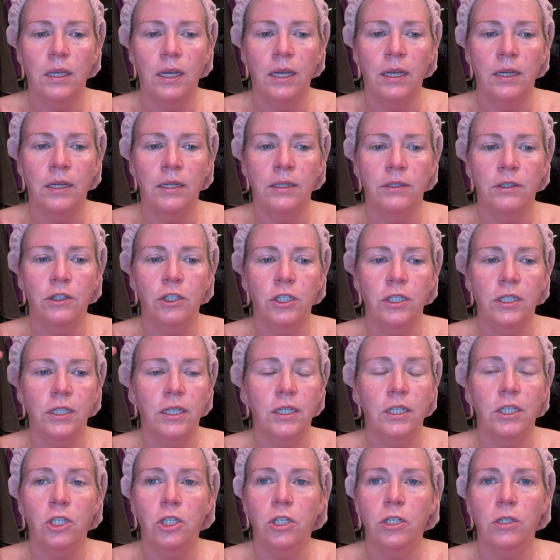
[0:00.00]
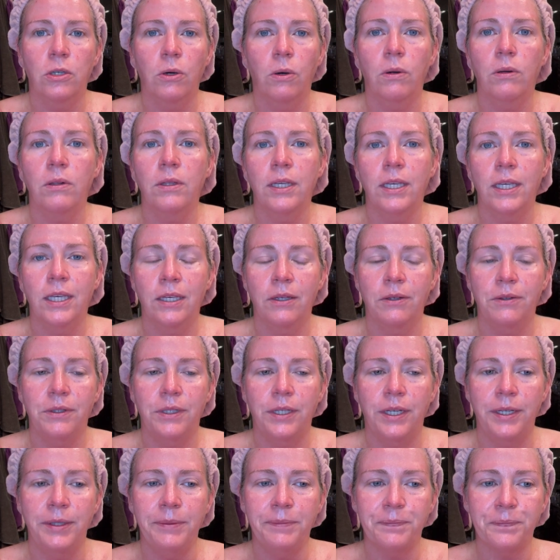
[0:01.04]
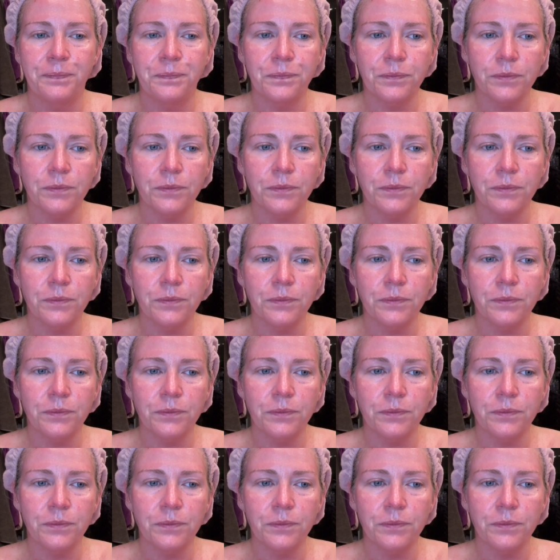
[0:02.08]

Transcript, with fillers: and she, she totally killed it.